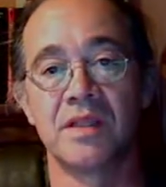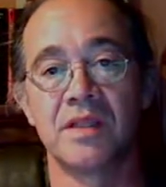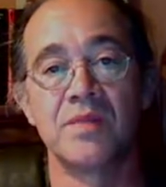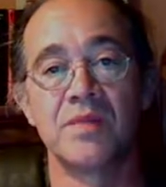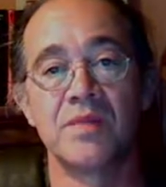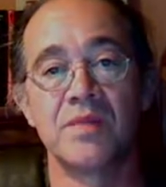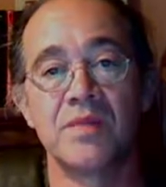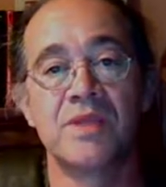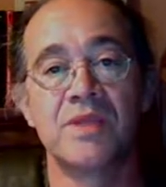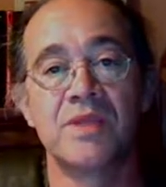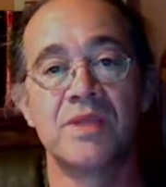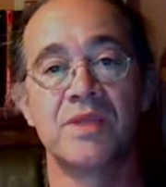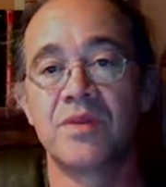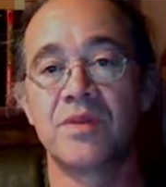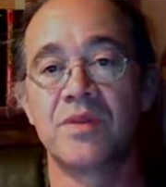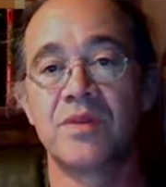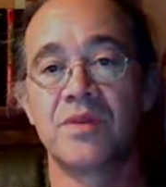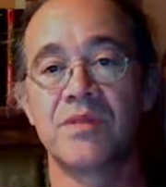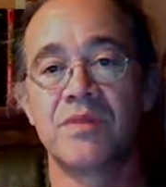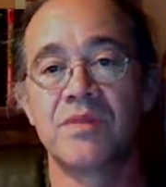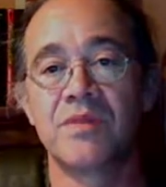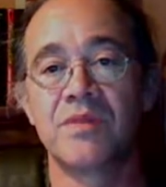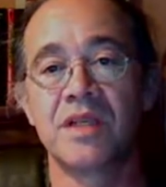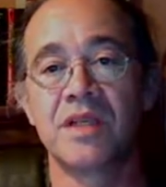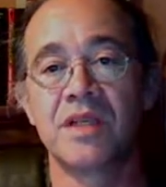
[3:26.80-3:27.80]
We could do it
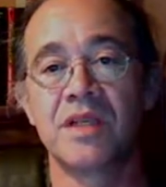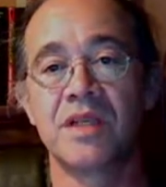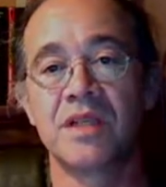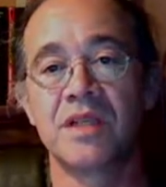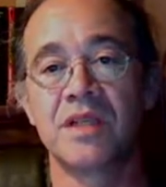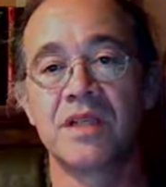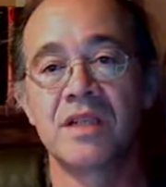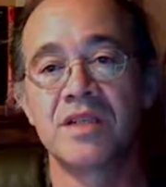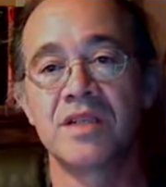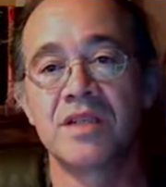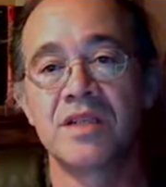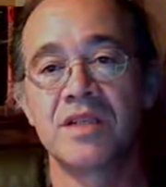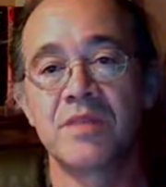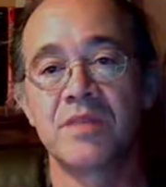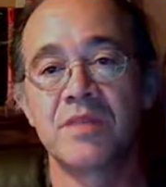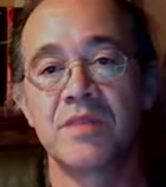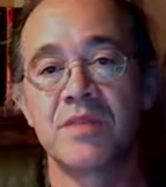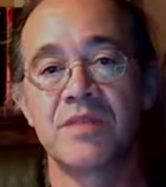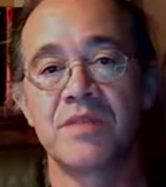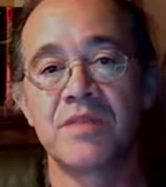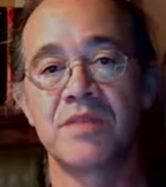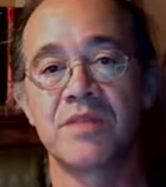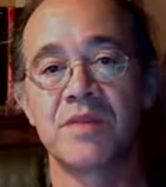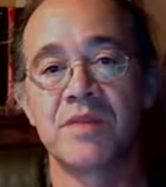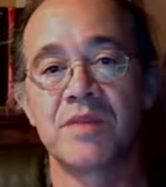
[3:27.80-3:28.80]
with million-ton
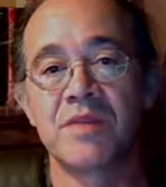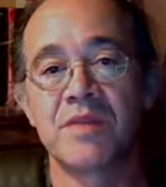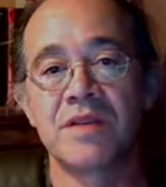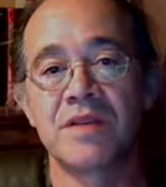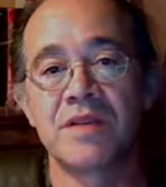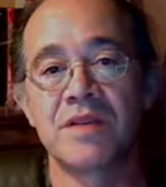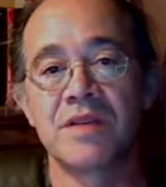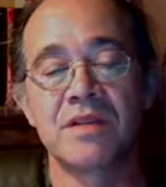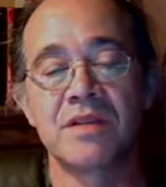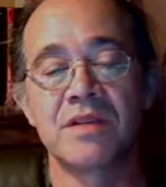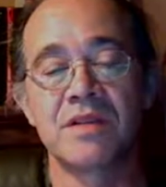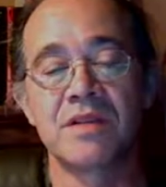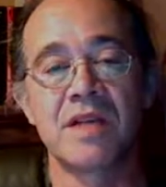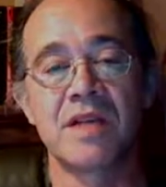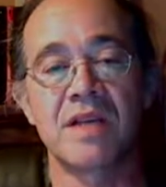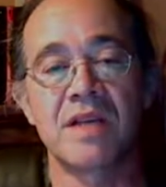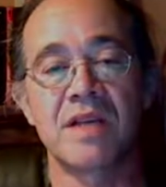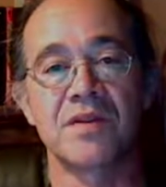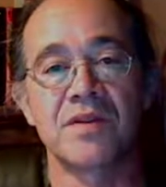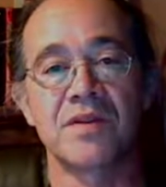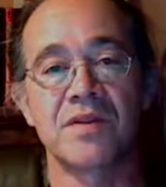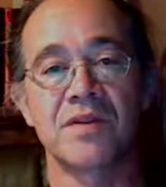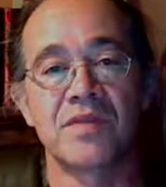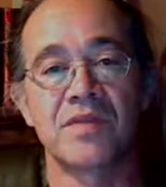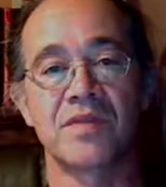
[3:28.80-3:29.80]
shipments of tomatoes in
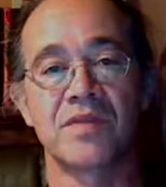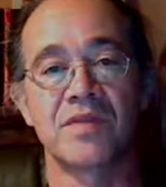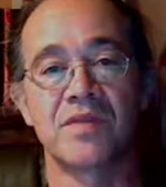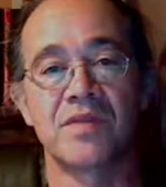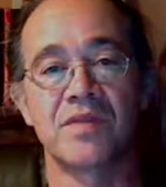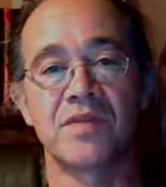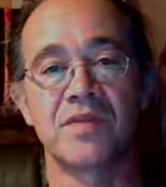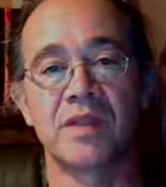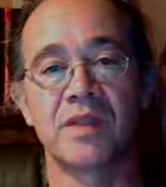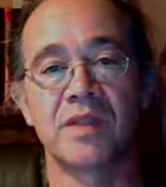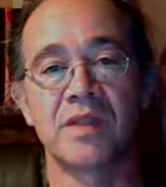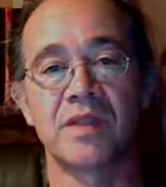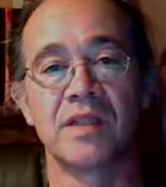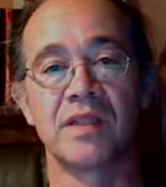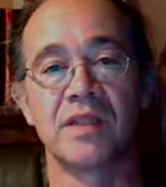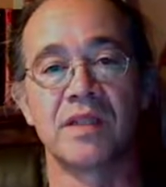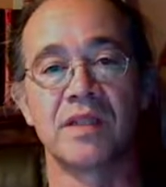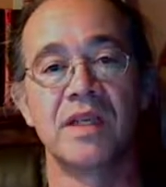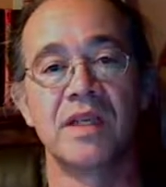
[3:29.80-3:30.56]
tankers full of oil.